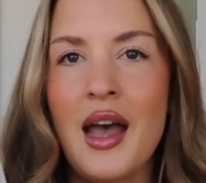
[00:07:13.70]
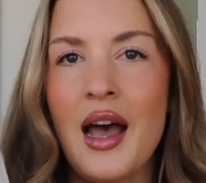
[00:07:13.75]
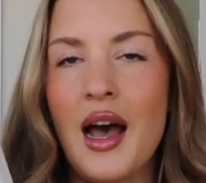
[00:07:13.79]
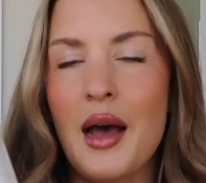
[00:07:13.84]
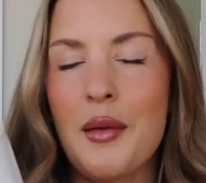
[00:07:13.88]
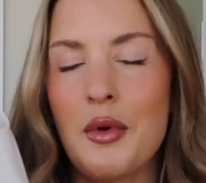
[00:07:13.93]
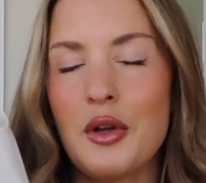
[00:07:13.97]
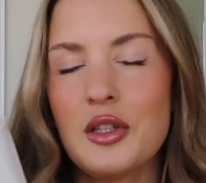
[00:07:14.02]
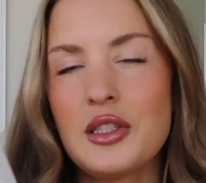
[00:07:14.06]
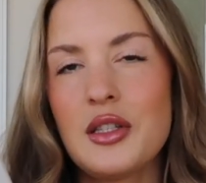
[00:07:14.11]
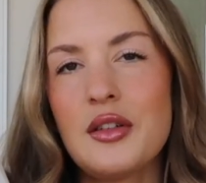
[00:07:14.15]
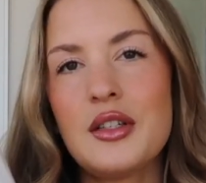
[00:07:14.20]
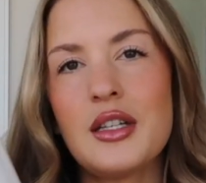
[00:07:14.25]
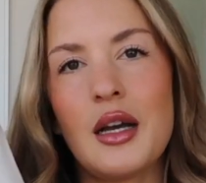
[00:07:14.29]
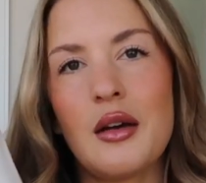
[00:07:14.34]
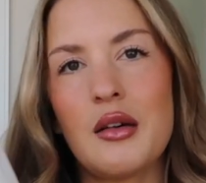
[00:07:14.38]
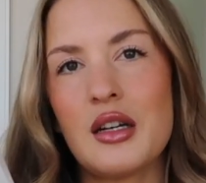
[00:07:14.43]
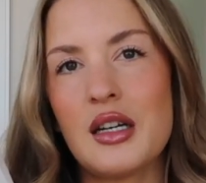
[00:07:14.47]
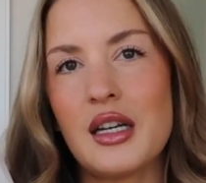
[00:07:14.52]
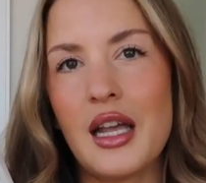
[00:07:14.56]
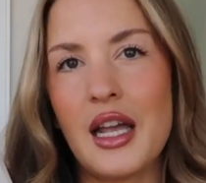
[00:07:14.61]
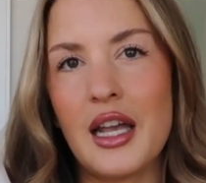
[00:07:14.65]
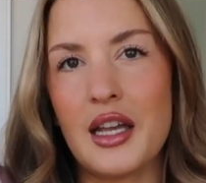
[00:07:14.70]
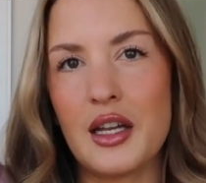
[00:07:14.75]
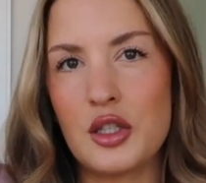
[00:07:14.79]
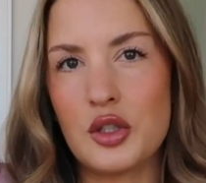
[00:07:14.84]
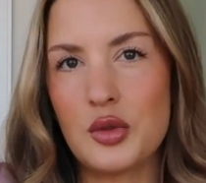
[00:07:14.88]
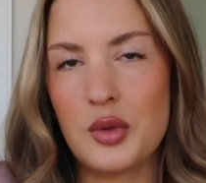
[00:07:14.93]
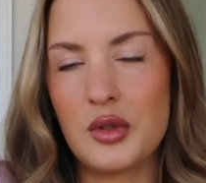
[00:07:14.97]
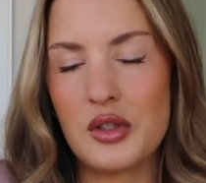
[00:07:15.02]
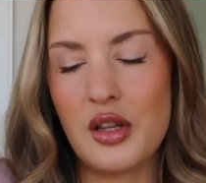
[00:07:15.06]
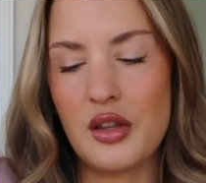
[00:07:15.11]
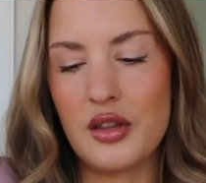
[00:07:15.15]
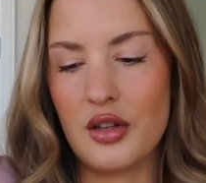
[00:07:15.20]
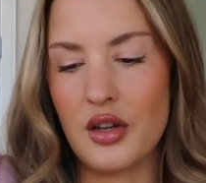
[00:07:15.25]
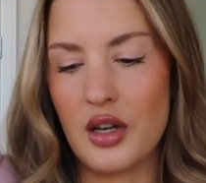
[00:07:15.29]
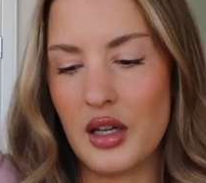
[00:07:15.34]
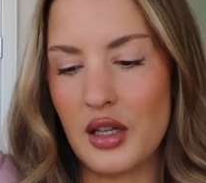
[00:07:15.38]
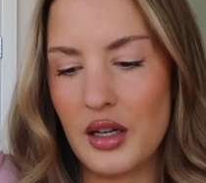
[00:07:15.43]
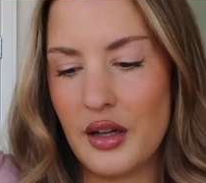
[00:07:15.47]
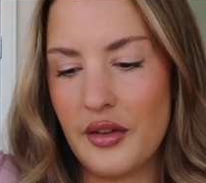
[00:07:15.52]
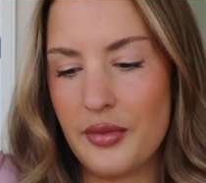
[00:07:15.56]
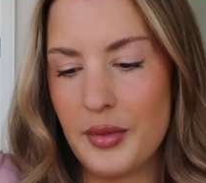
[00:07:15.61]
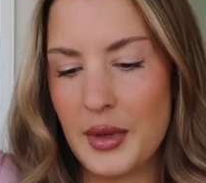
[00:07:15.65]
I'm also now at an age where the
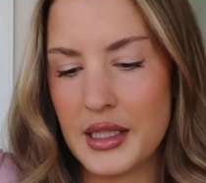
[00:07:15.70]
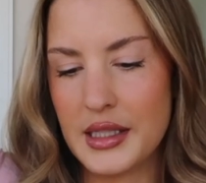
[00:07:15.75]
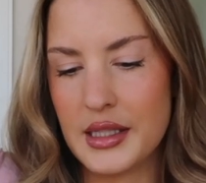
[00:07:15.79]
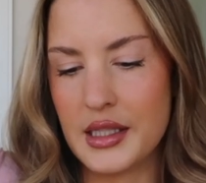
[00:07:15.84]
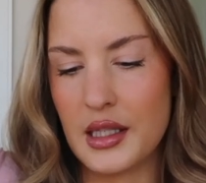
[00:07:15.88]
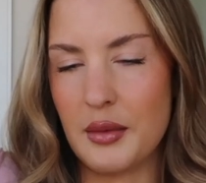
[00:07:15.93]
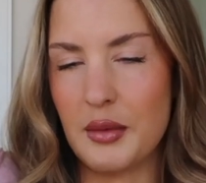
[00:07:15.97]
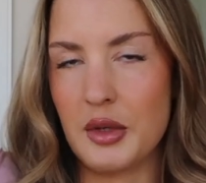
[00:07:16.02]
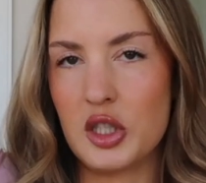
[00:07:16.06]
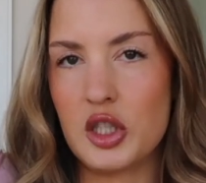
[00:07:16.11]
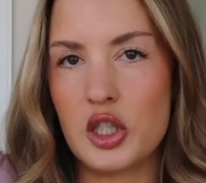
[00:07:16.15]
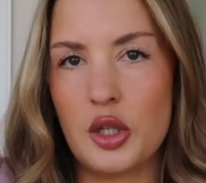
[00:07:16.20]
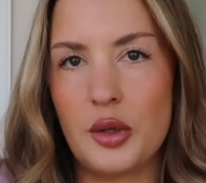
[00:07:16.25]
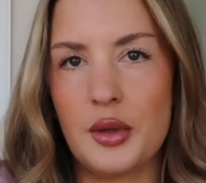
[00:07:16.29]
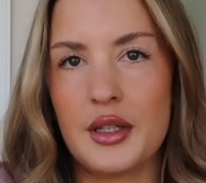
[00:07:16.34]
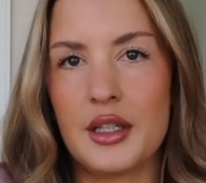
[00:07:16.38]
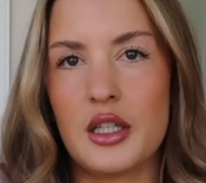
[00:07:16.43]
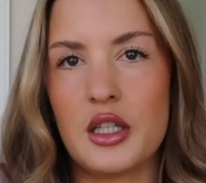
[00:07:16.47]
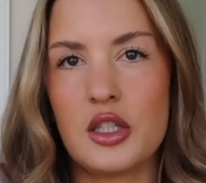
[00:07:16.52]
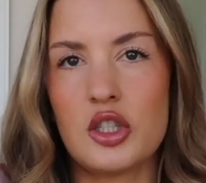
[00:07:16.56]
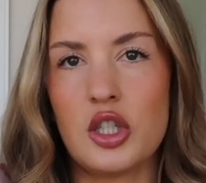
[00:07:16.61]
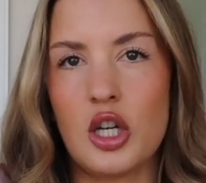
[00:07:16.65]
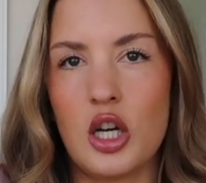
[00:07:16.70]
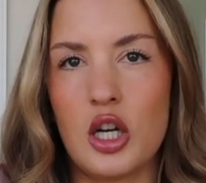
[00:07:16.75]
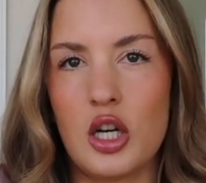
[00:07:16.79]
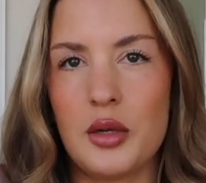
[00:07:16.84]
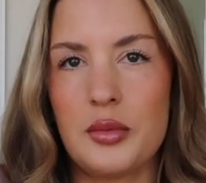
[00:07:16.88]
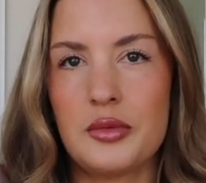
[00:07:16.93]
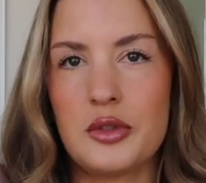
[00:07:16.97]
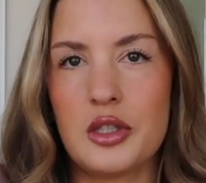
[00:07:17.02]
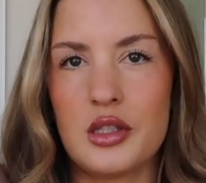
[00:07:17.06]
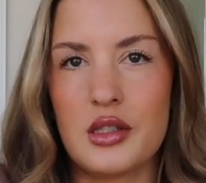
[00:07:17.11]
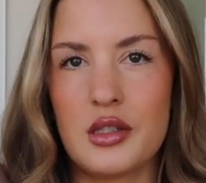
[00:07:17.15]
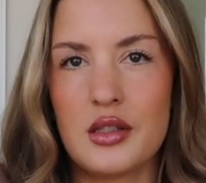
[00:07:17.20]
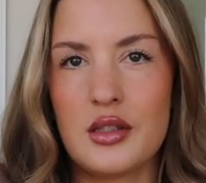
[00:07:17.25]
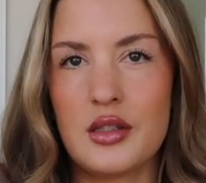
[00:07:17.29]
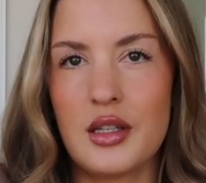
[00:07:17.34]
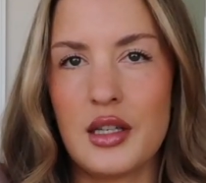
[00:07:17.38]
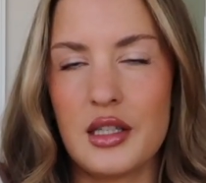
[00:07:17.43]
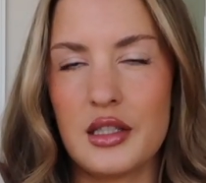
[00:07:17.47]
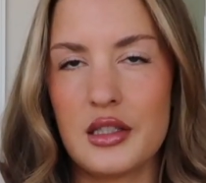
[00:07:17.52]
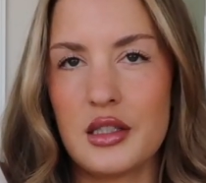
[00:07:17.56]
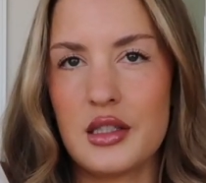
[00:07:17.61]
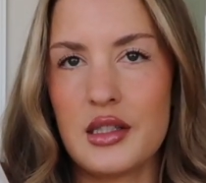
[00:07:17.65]
thought of my stomach showing in a top
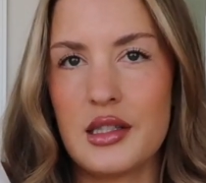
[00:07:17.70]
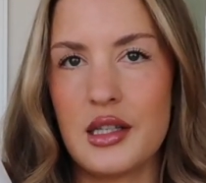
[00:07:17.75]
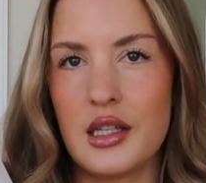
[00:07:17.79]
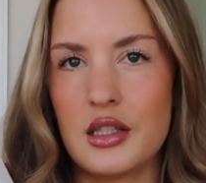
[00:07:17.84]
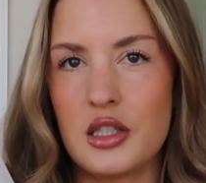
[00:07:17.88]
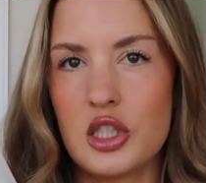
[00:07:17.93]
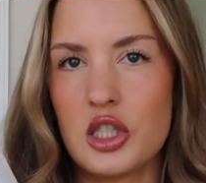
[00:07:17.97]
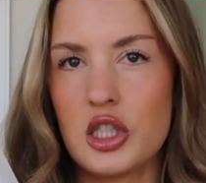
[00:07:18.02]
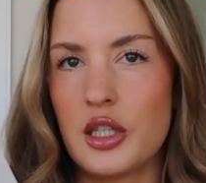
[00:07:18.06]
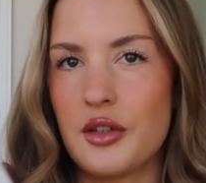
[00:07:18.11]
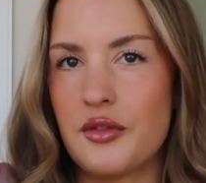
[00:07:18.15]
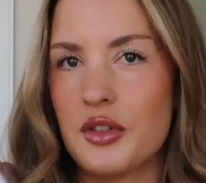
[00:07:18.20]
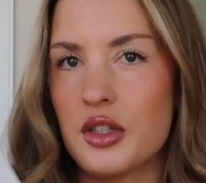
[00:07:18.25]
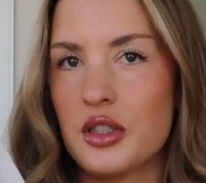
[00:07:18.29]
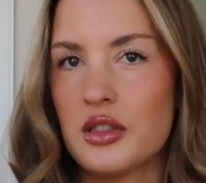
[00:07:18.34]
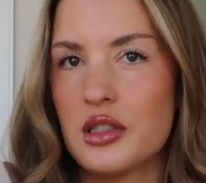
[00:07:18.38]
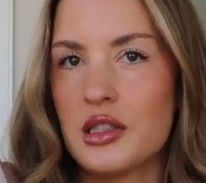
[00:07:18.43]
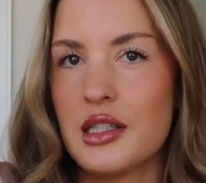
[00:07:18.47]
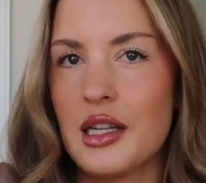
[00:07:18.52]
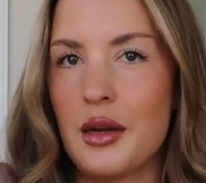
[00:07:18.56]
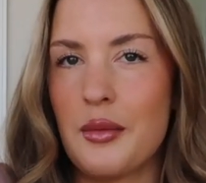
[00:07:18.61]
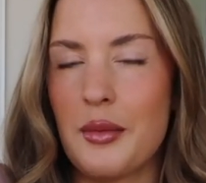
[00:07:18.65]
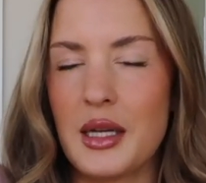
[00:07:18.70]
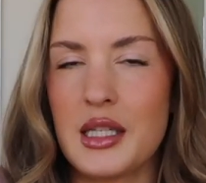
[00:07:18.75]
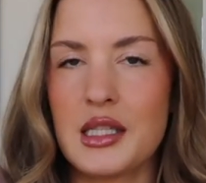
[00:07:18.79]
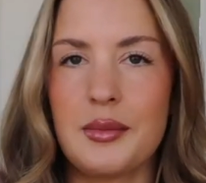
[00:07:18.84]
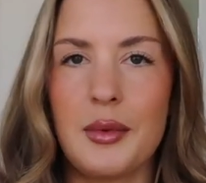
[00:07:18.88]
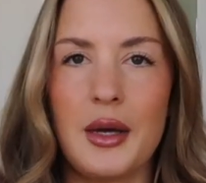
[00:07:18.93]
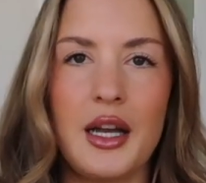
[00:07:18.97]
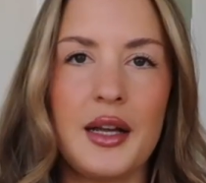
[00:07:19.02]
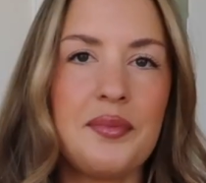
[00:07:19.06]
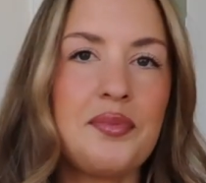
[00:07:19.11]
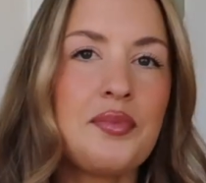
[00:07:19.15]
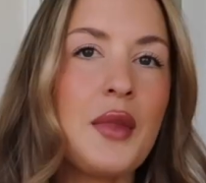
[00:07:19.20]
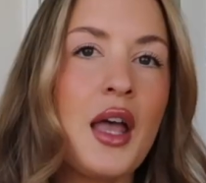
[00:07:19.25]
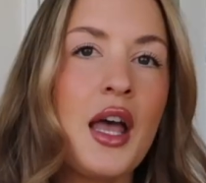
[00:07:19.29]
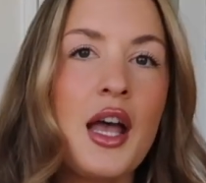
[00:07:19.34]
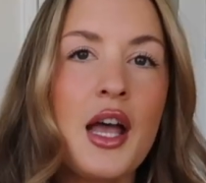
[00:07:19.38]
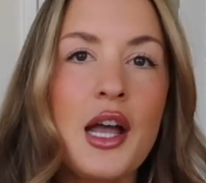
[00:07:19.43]
it sends shivers down my spine.